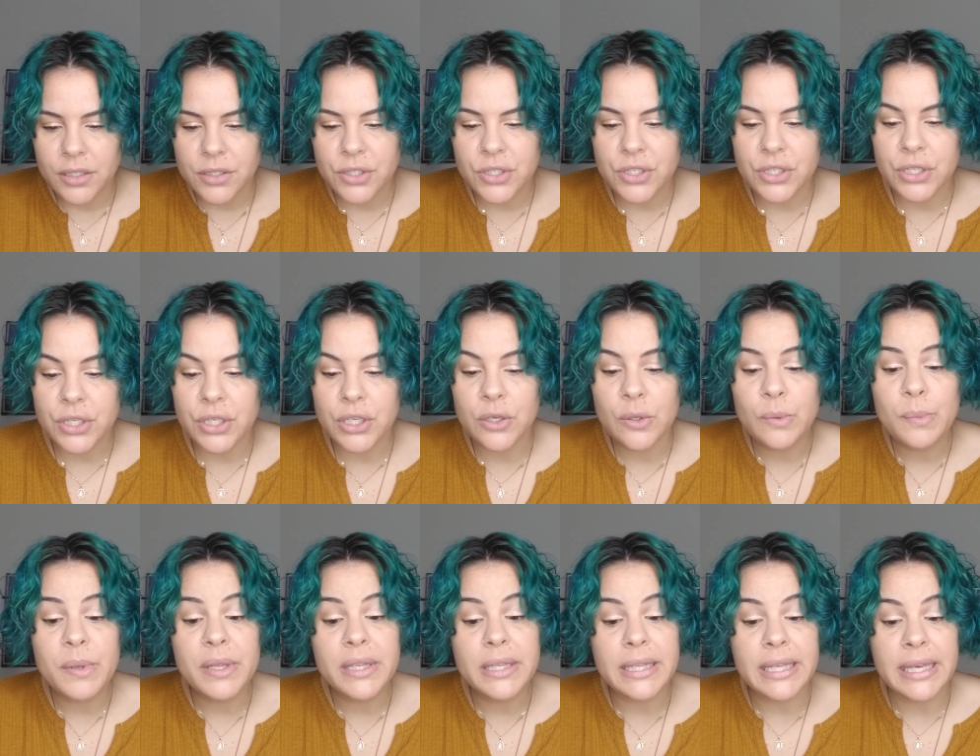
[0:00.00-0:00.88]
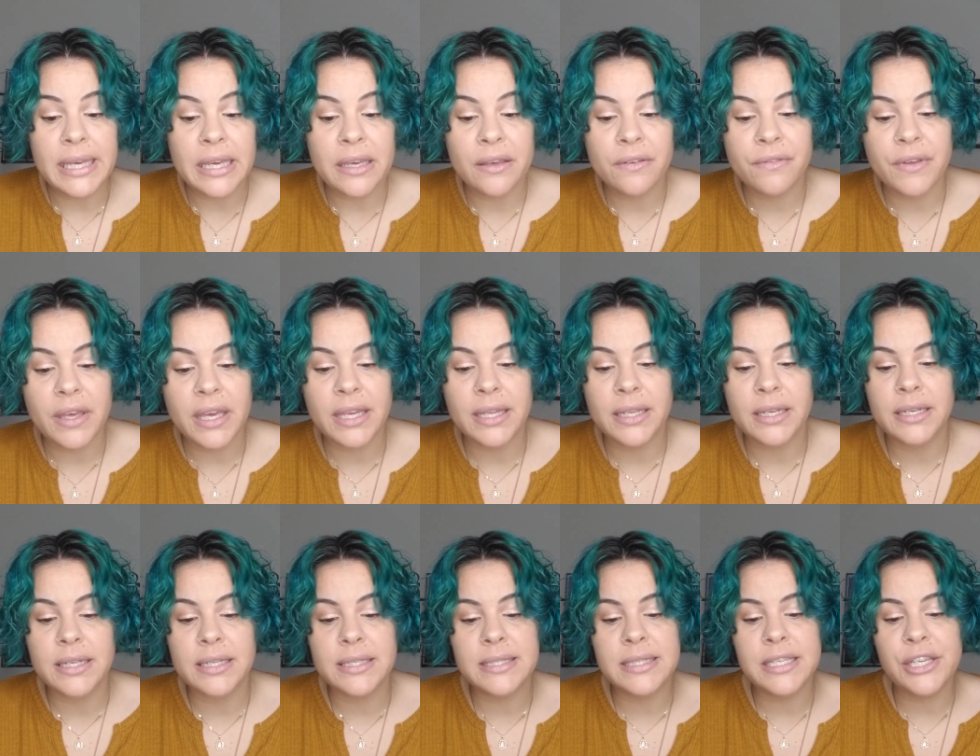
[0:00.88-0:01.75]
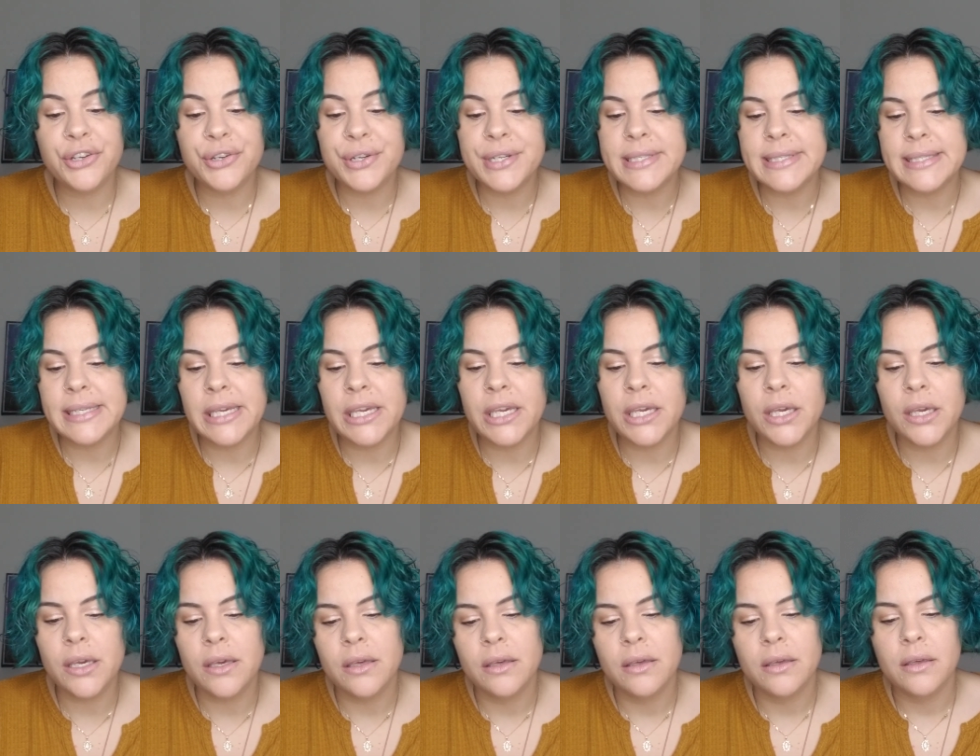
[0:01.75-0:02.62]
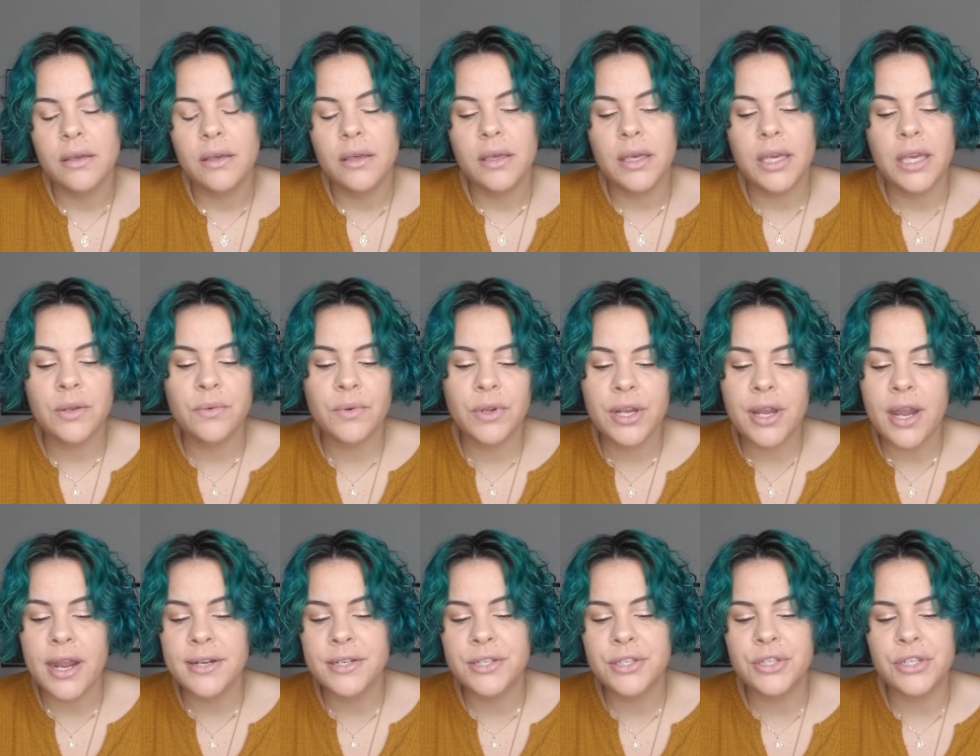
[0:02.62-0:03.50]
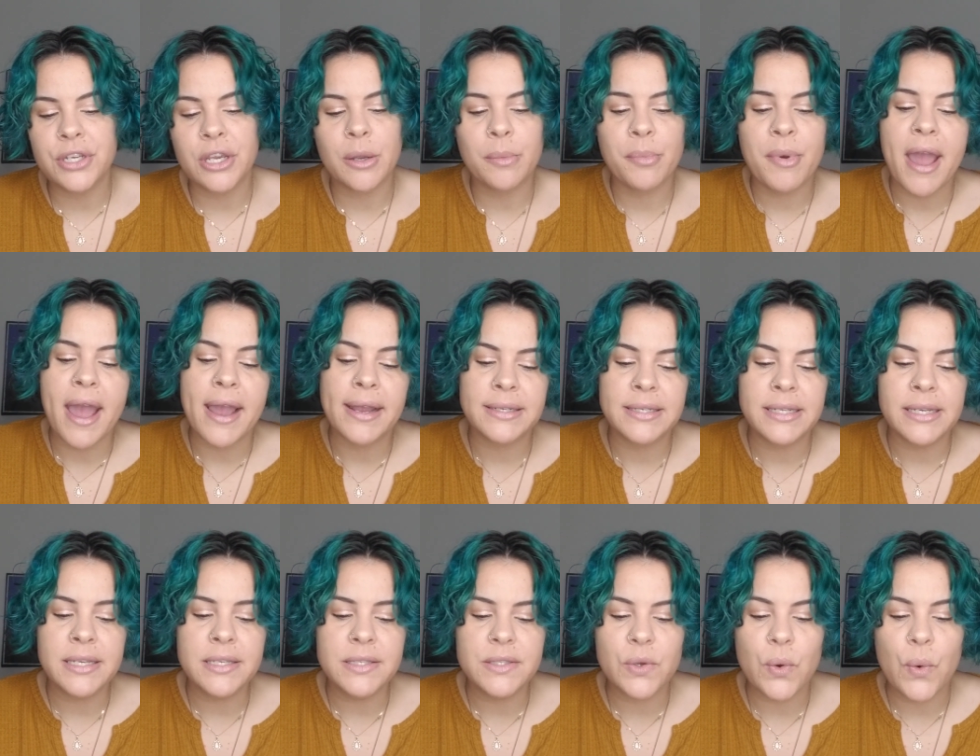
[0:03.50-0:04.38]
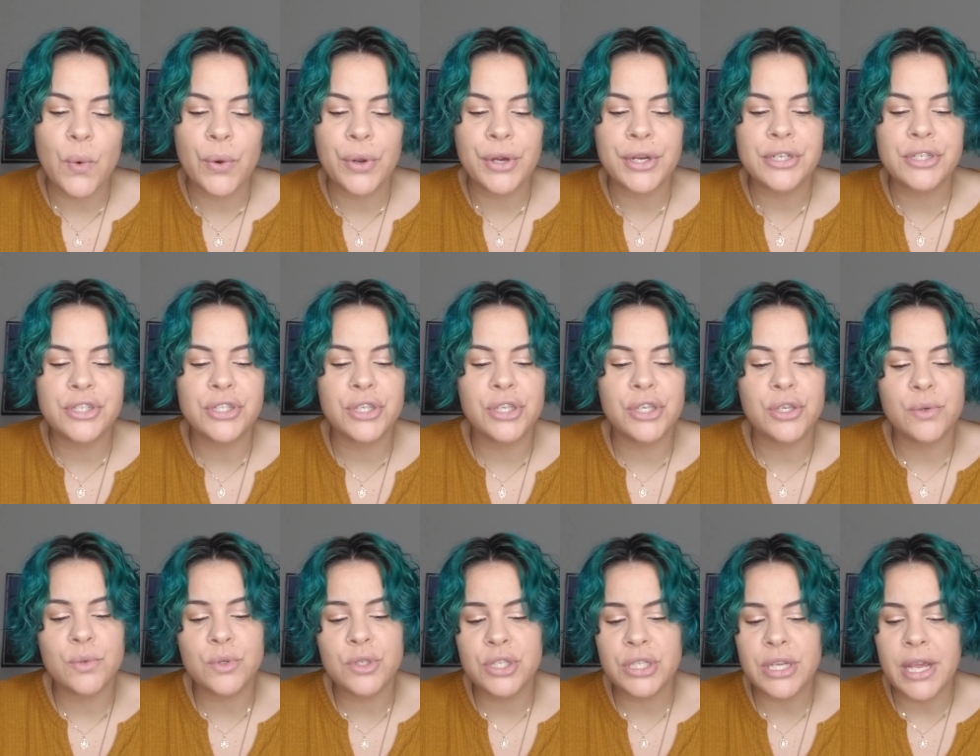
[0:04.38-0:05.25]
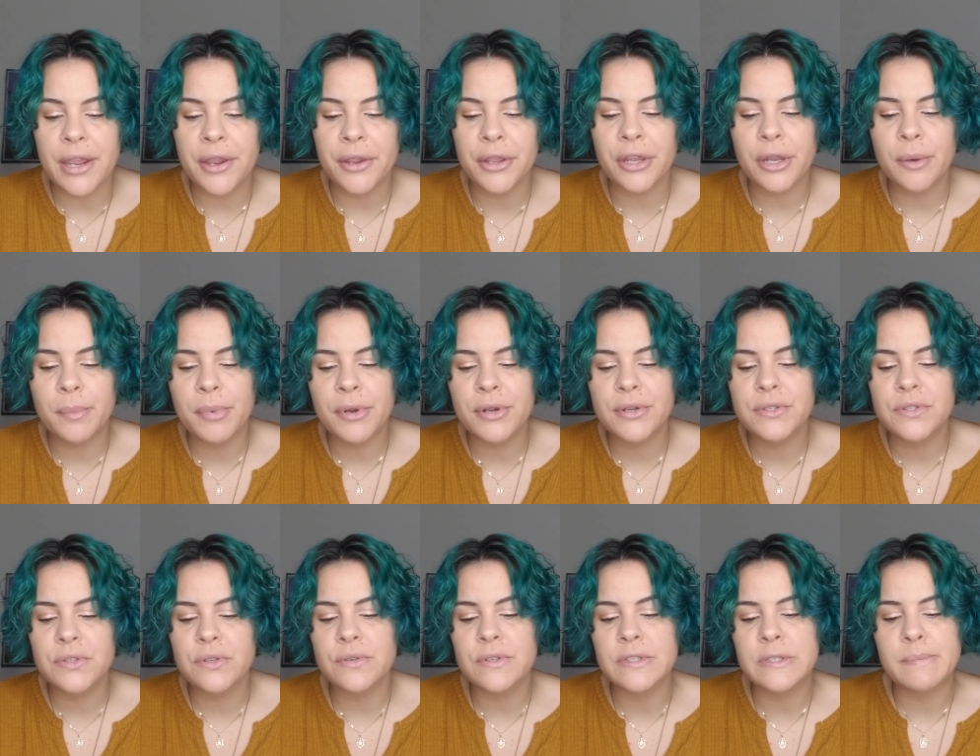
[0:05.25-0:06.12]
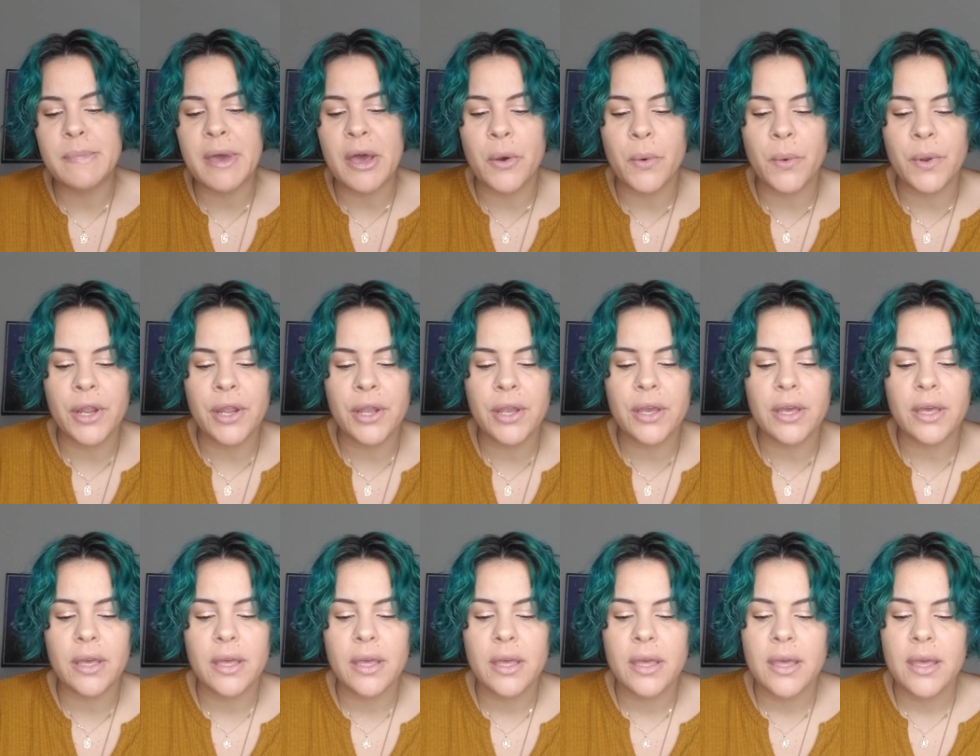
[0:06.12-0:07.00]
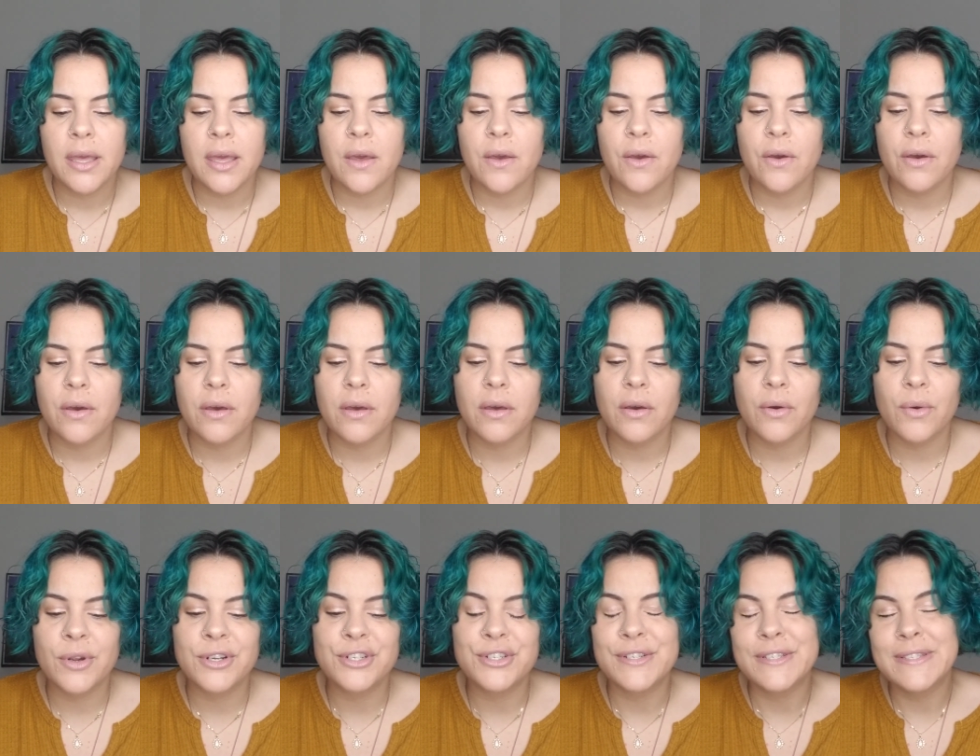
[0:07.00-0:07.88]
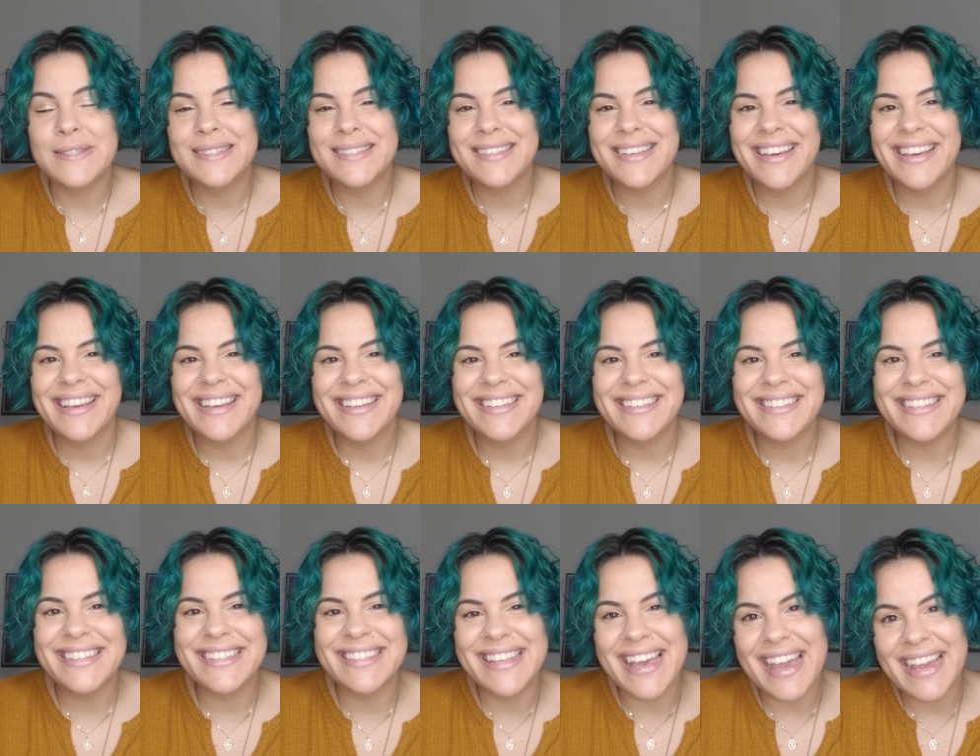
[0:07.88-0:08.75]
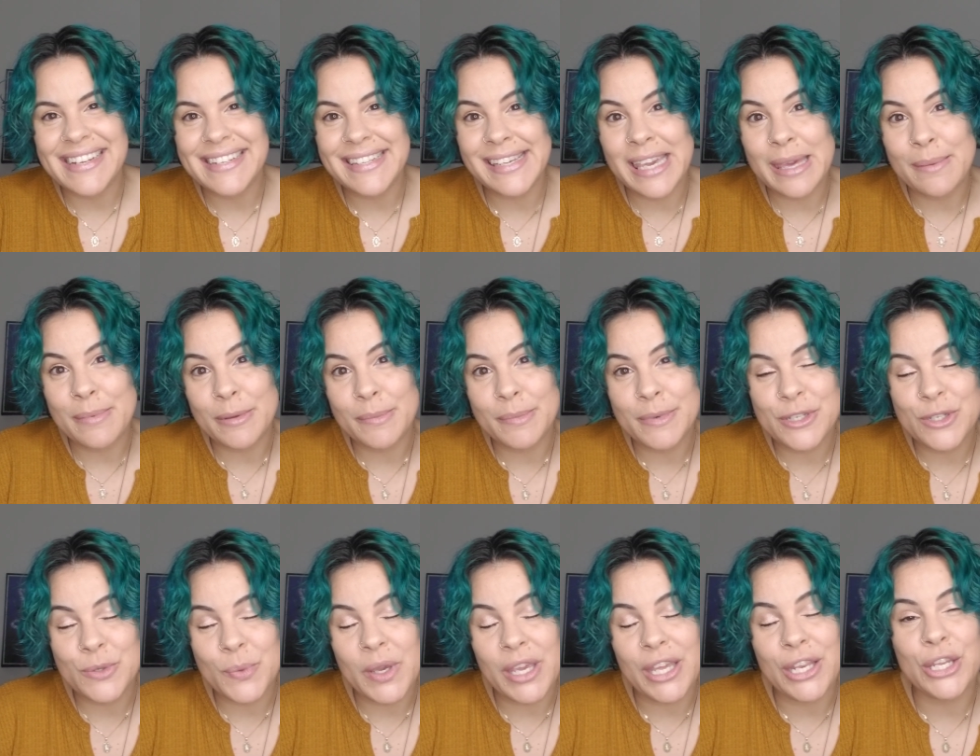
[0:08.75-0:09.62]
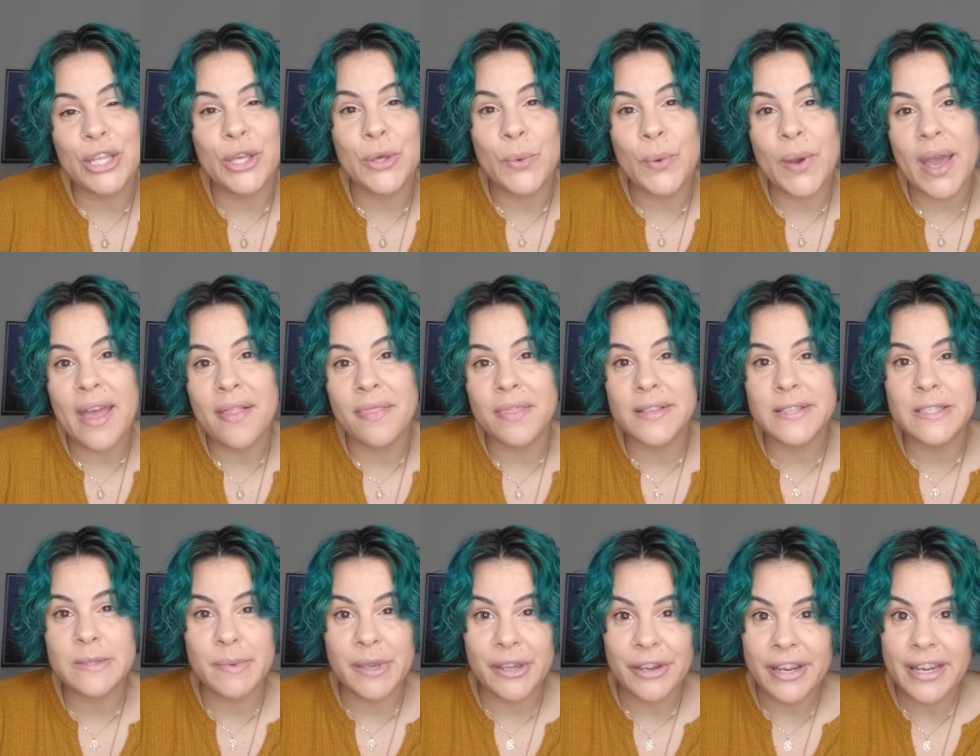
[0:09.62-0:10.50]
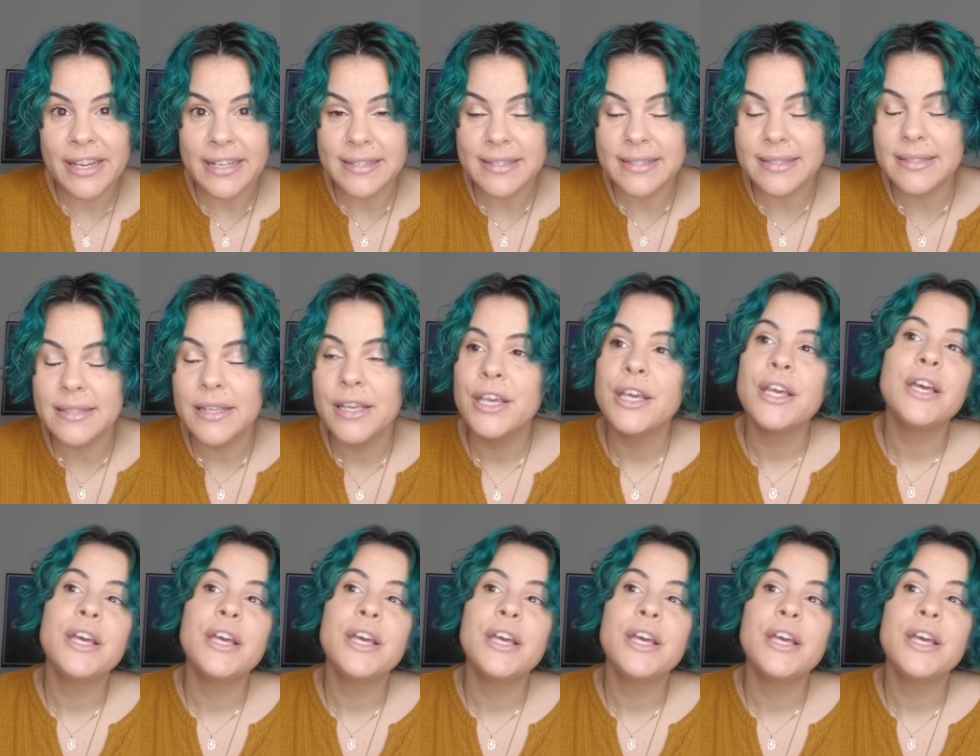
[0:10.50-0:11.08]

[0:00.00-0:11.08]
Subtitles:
Do you believe in secrecy in regards to your practice, or do you share your personal spell work, or just decide to keep it between you and the spirits?